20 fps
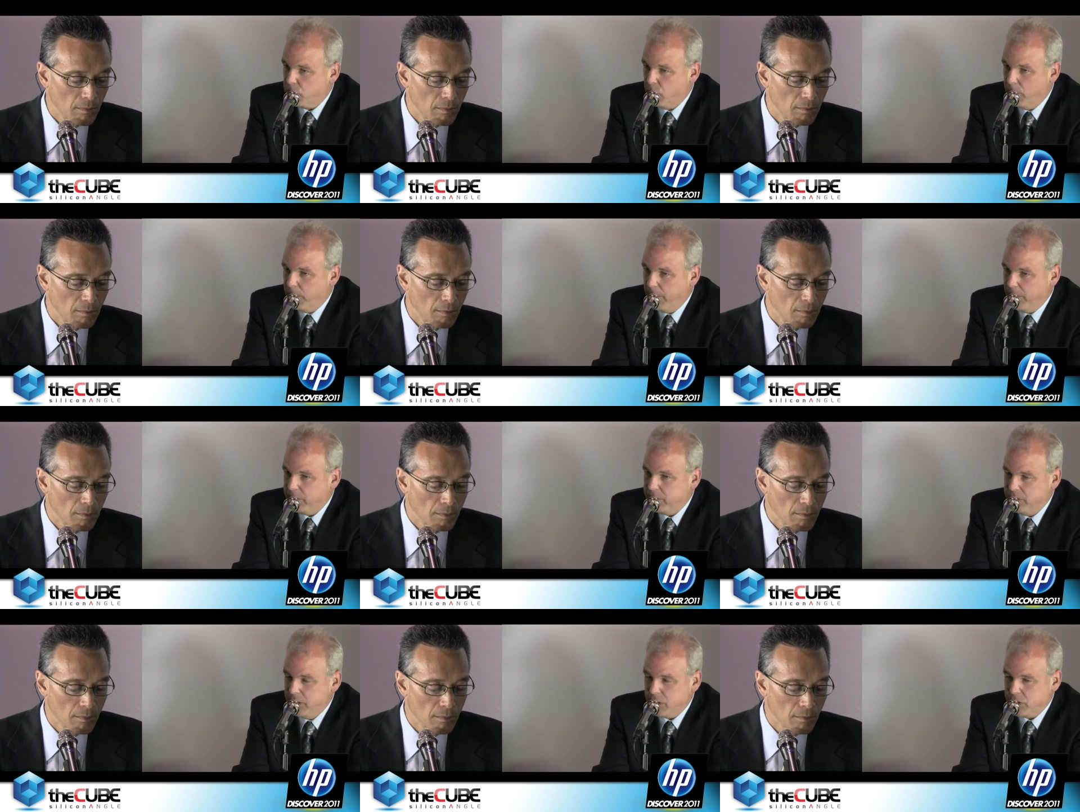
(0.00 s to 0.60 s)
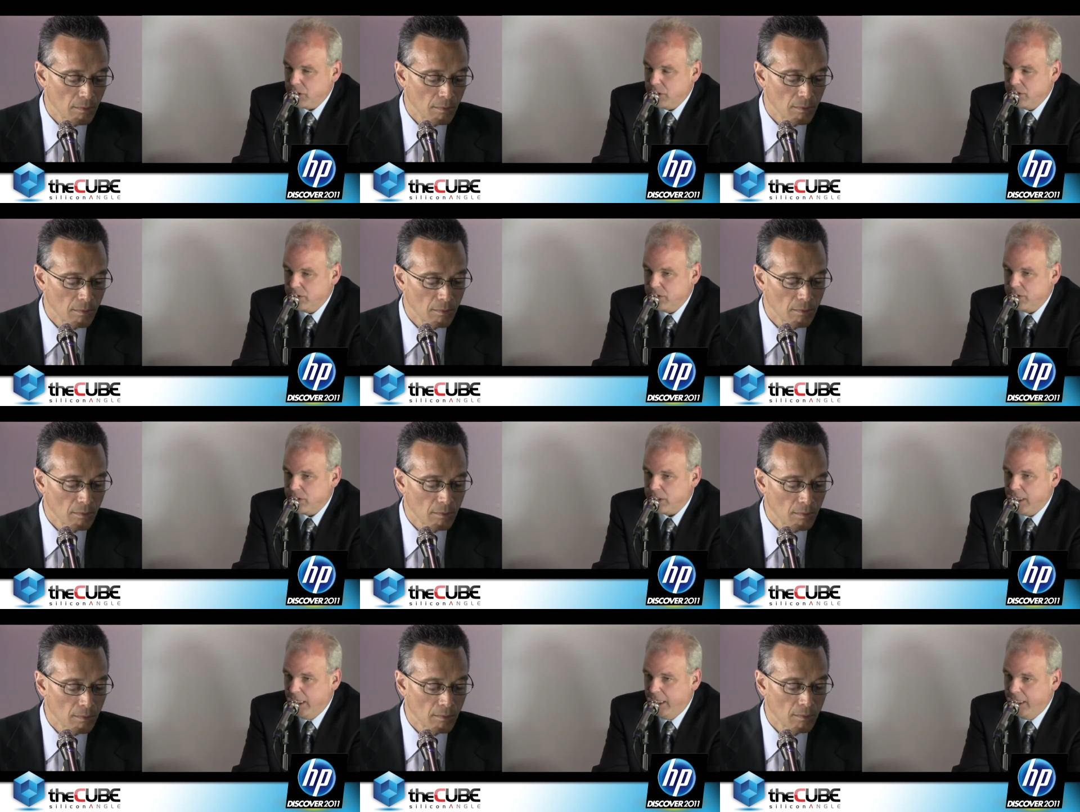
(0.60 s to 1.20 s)
Speaker 1: virtual
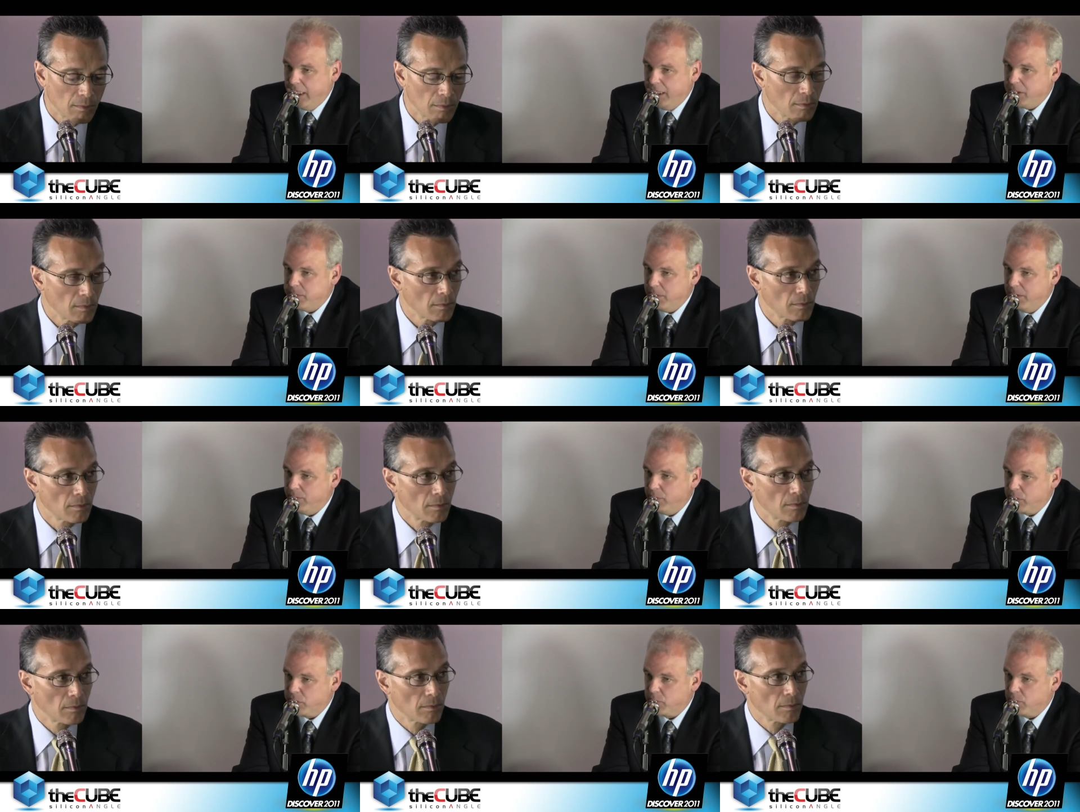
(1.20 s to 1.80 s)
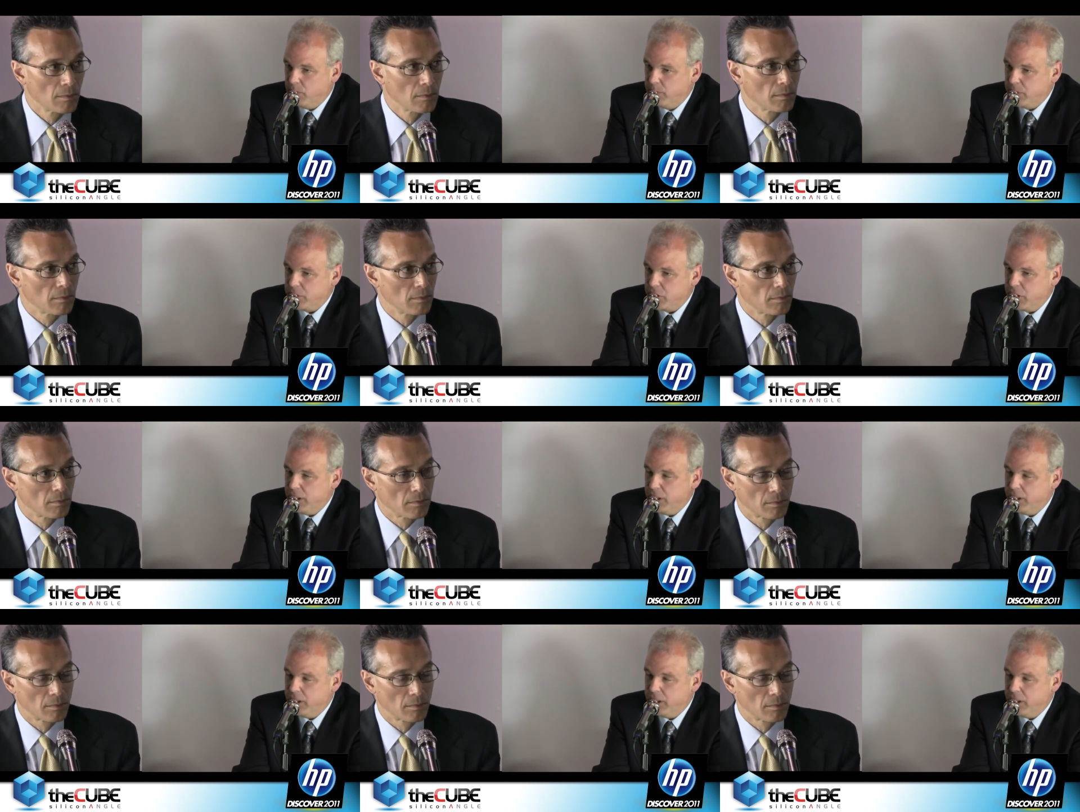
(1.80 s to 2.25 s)
partitions, and HP virtual